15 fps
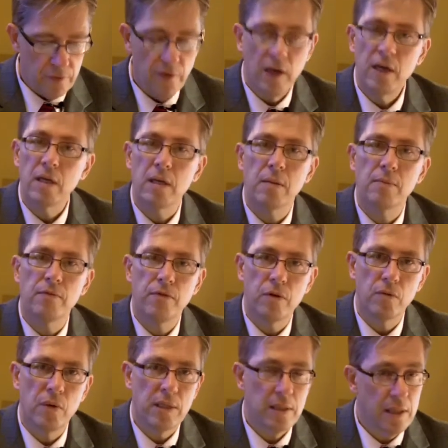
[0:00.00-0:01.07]
volume for
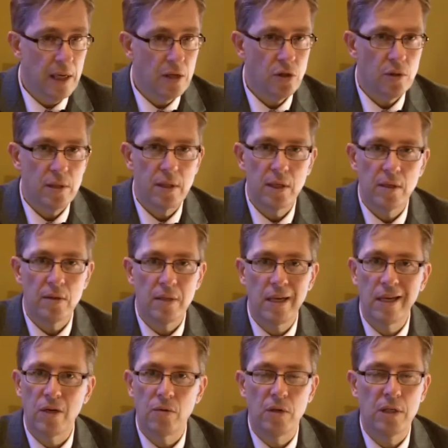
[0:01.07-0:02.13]
residential sales
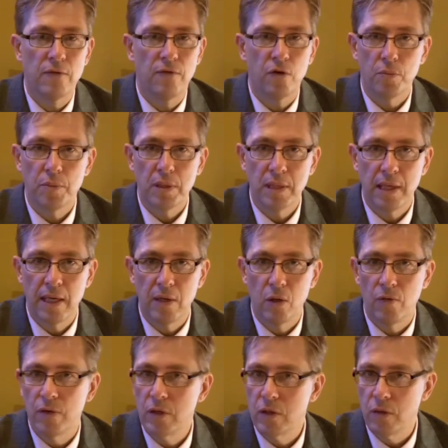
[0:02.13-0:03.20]
increased 4%
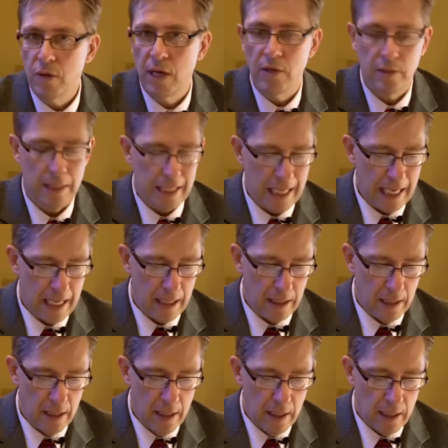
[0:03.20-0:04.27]
over
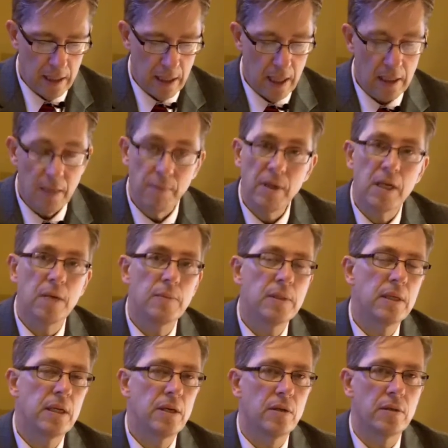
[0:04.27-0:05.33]
2009. Condominium
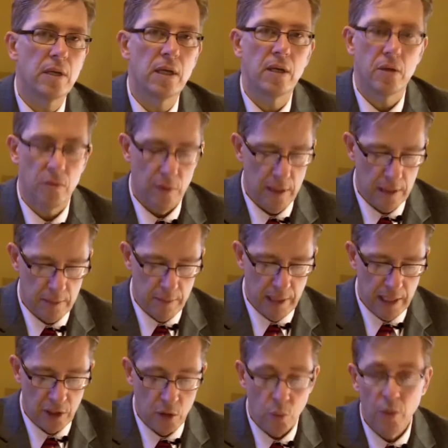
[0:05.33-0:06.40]
sales increased
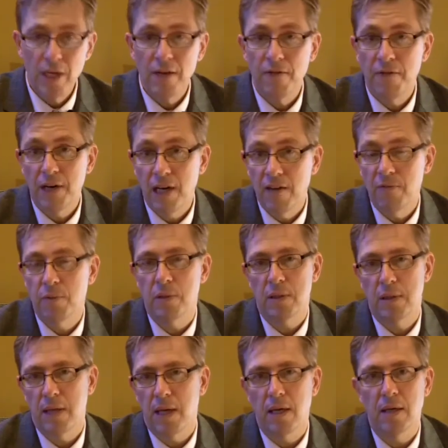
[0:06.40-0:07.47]
by
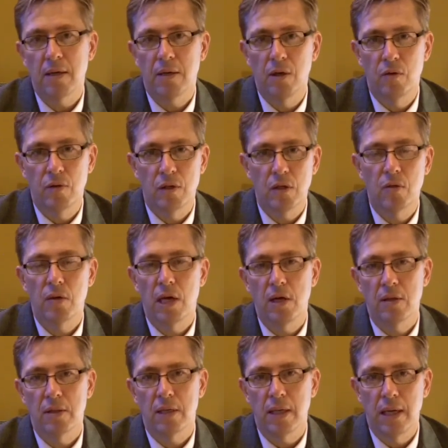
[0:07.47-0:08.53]
25% over
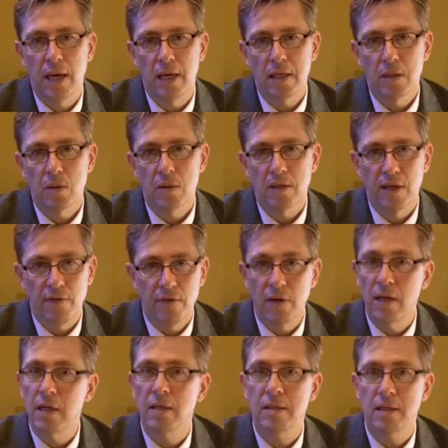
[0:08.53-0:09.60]
2009. So we're
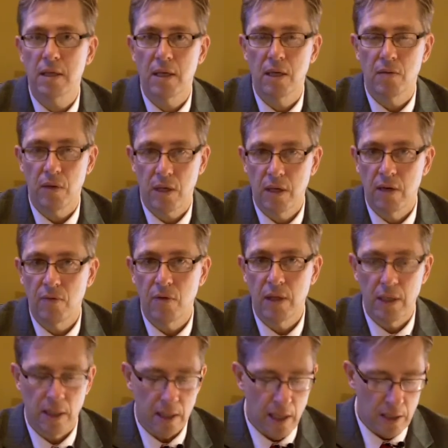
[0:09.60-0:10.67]
definitely seeing a recovery
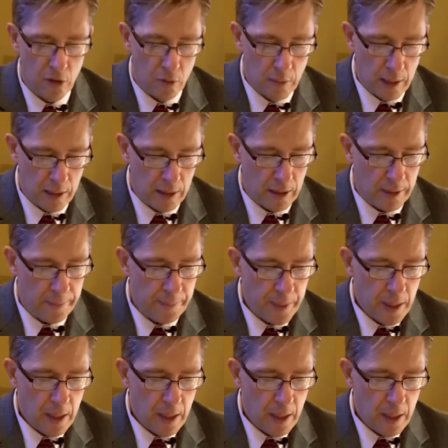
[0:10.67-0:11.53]
in the condo market.